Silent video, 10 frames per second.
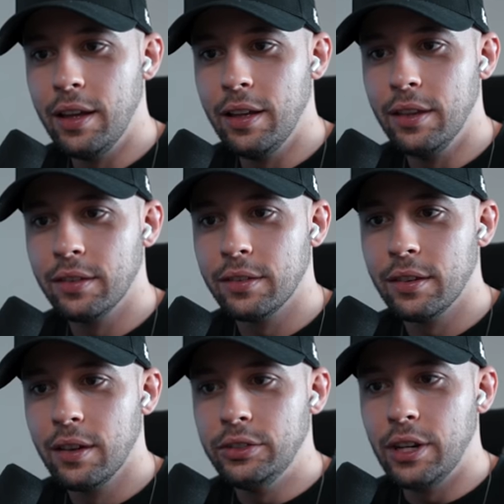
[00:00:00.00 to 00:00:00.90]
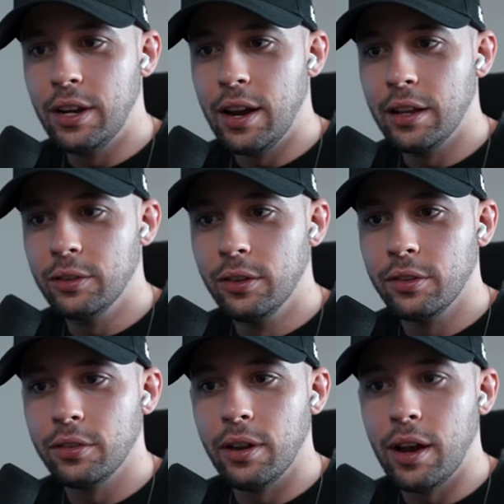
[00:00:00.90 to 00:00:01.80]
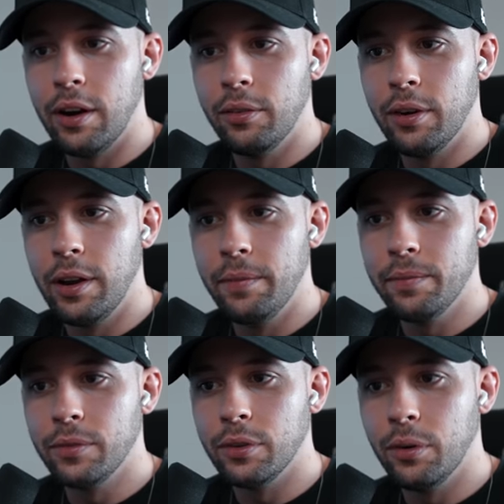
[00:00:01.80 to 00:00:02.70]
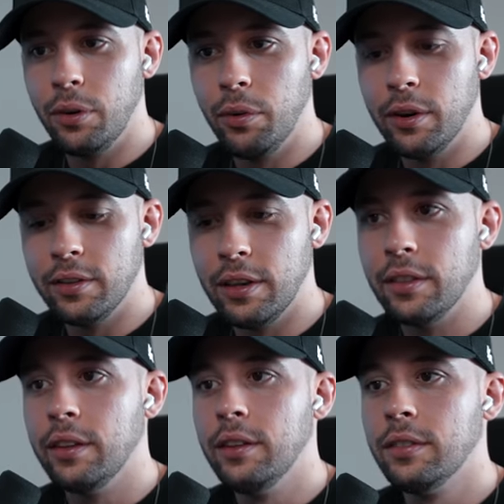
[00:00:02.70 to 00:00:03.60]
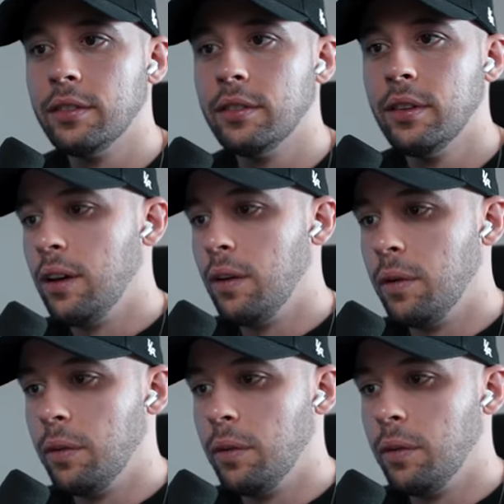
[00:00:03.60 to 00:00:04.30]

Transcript: is Generador Solar, right? So we want to take this and we